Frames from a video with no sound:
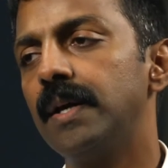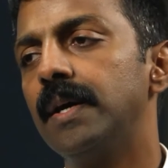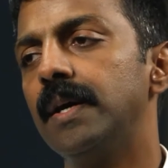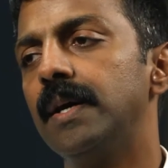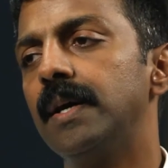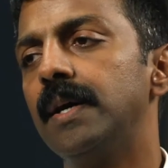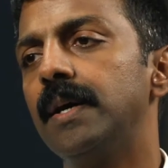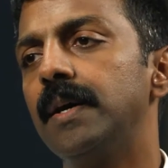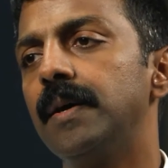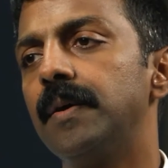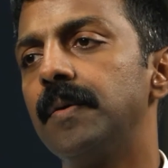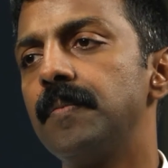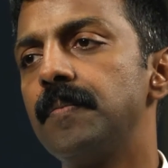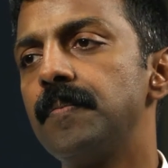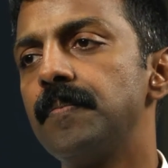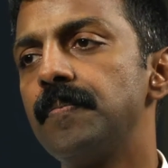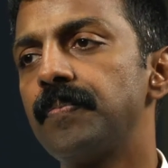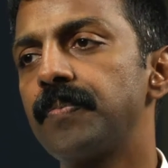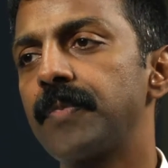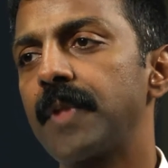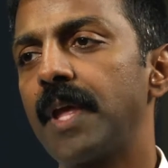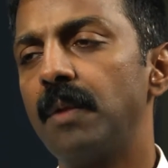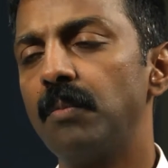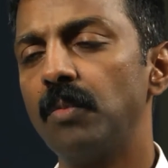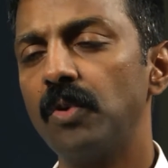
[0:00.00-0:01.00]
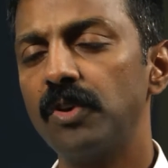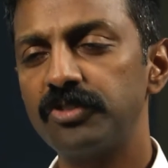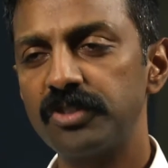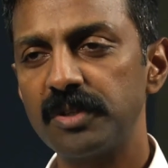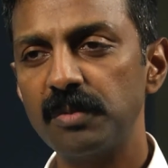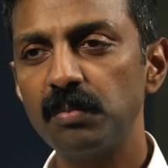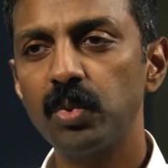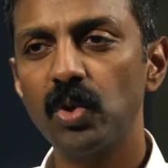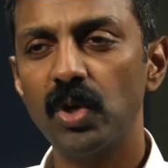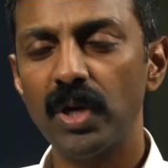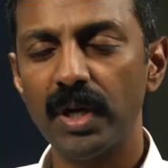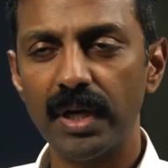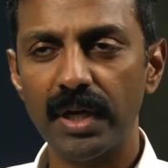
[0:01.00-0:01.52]
Uh, and most
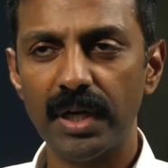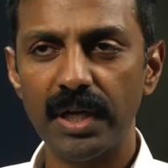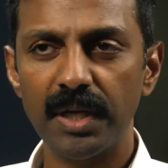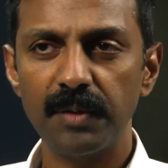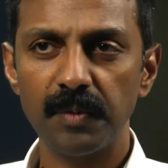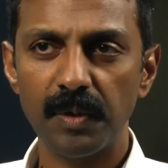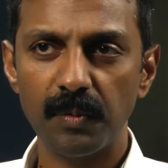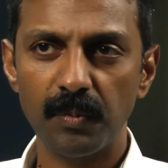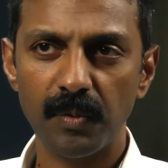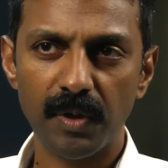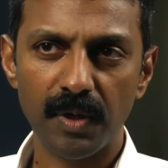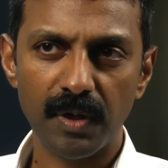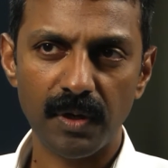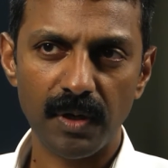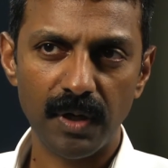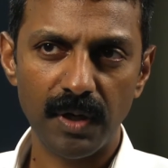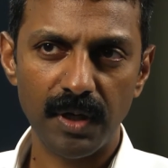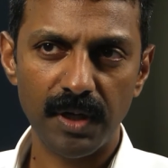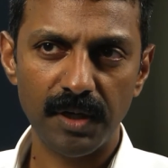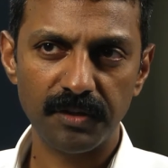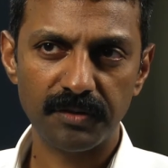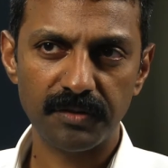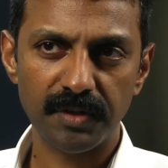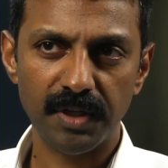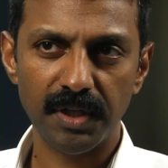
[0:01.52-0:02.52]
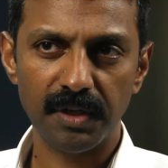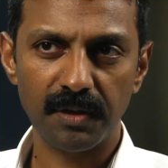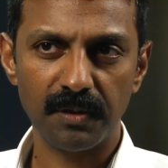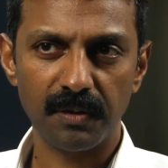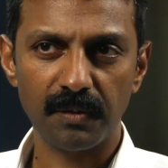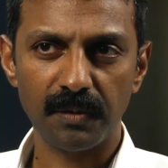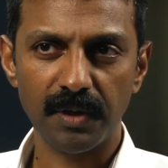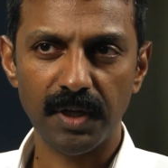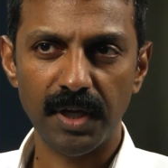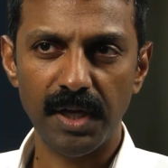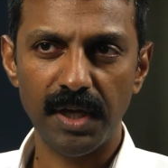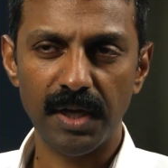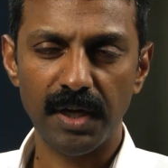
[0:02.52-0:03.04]
importantly, we were listening or
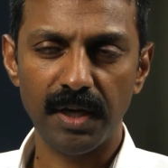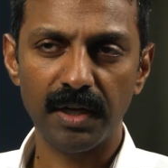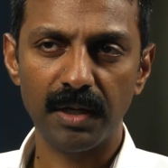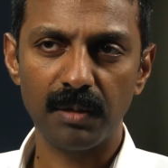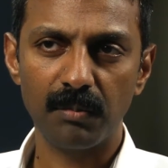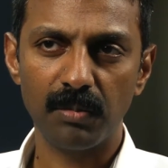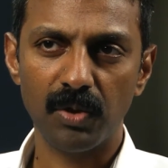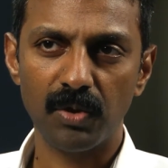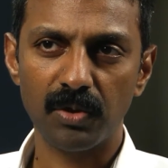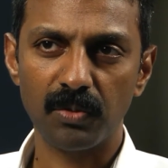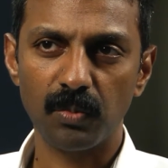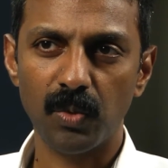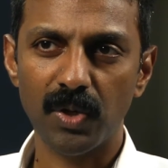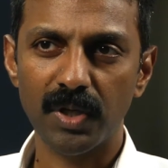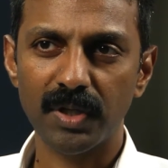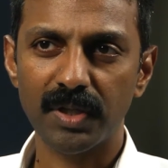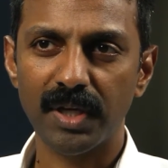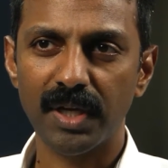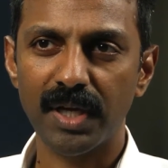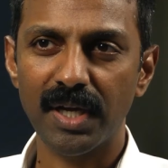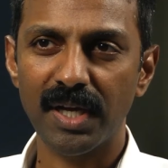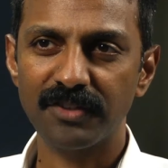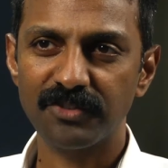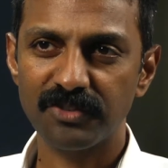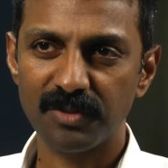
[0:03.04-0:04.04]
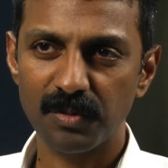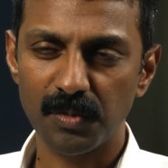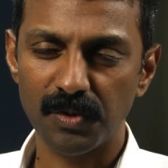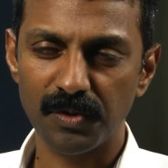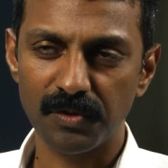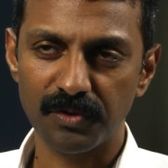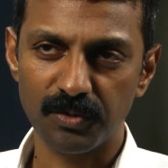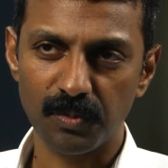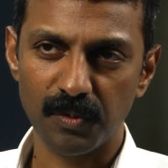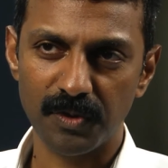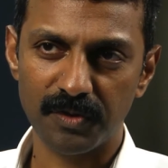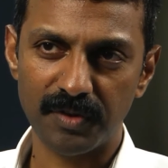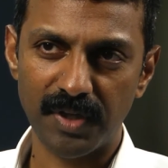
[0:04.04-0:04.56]
caring about what the
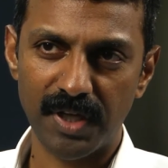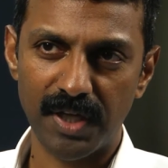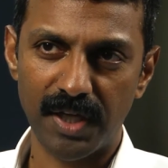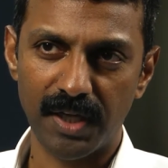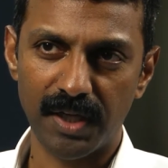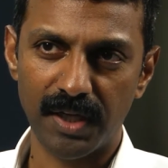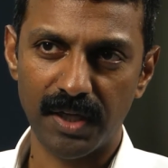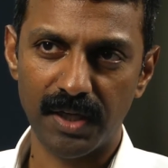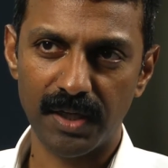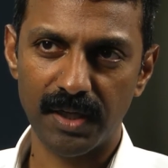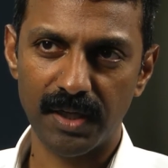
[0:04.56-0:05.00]
customers were saying.